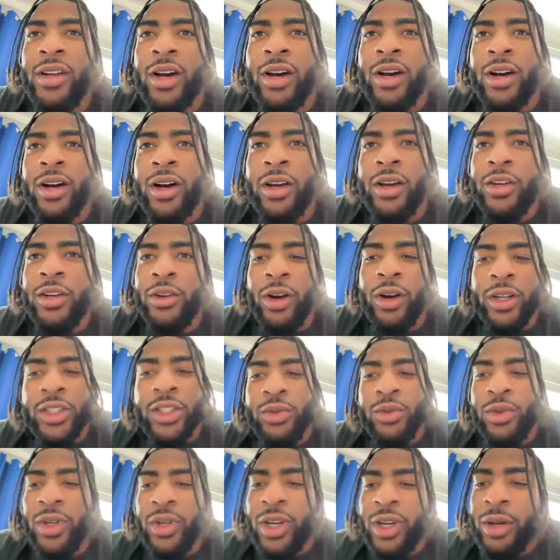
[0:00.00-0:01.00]
Uh, you know, I
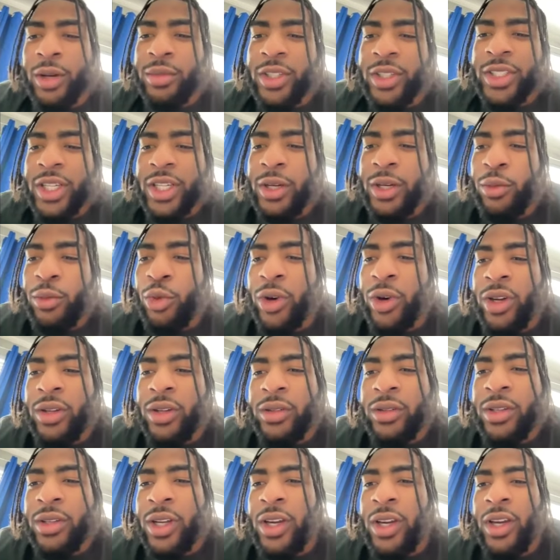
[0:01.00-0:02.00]
just want to help the team
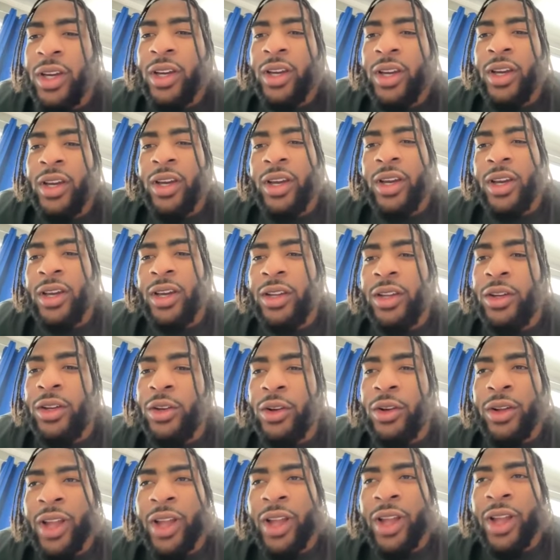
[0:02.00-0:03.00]
win and
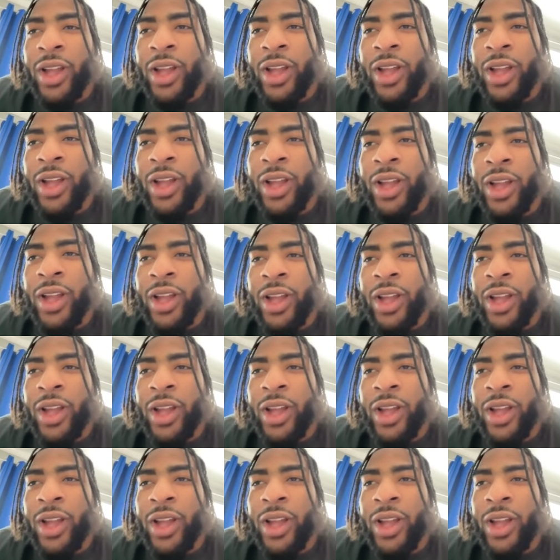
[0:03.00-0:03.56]
you know, like I said, earn